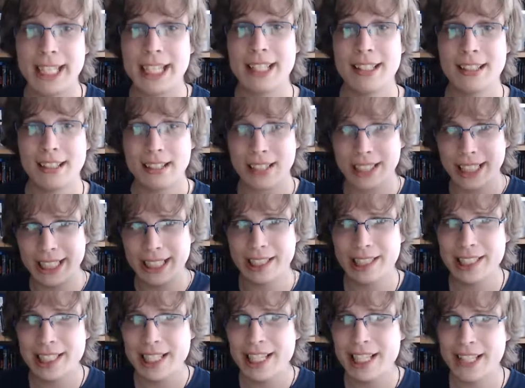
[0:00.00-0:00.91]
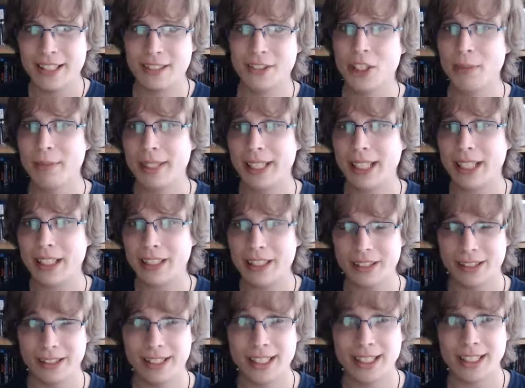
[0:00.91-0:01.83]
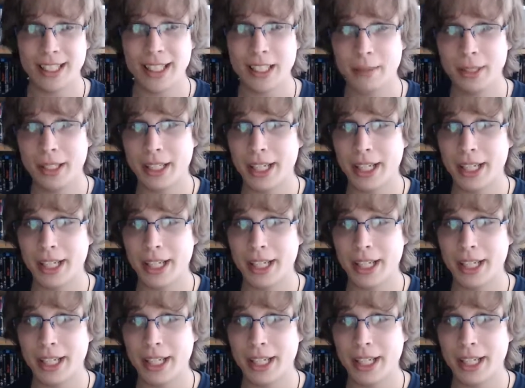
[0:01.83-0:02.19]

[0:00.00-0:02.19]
inside the two main characters in this anime.